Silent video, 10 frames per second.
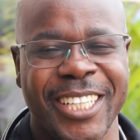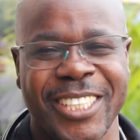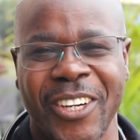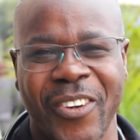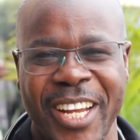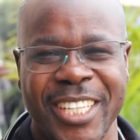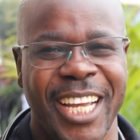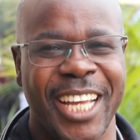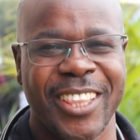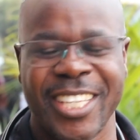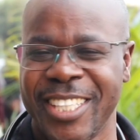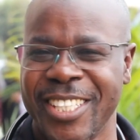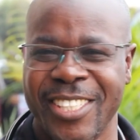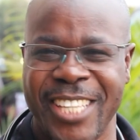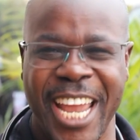It's a great day. This
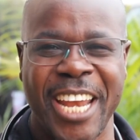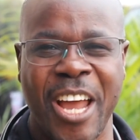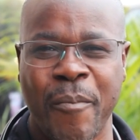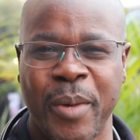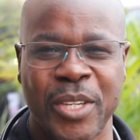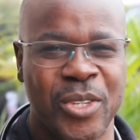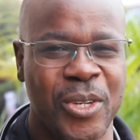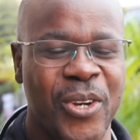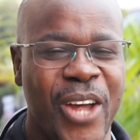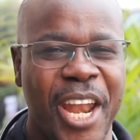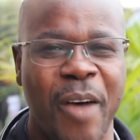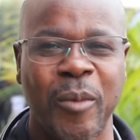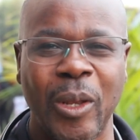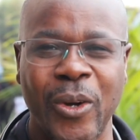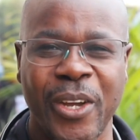is day number two, and
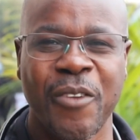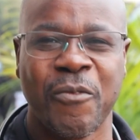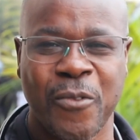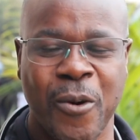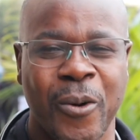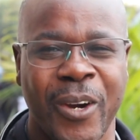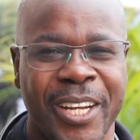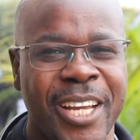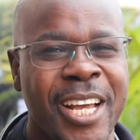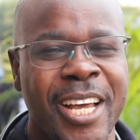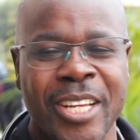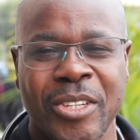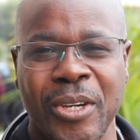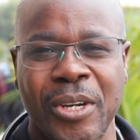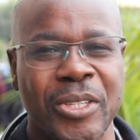I'm looking forward
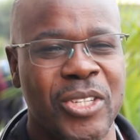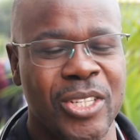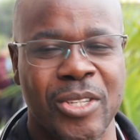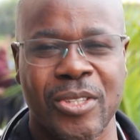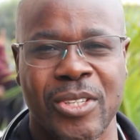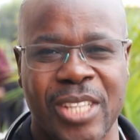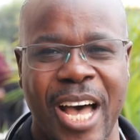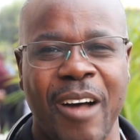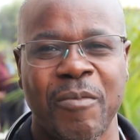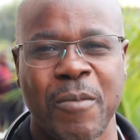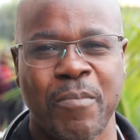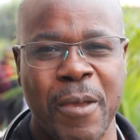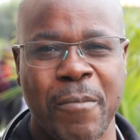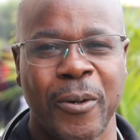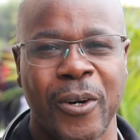to just to serve the
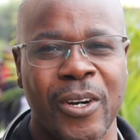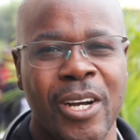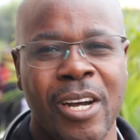people.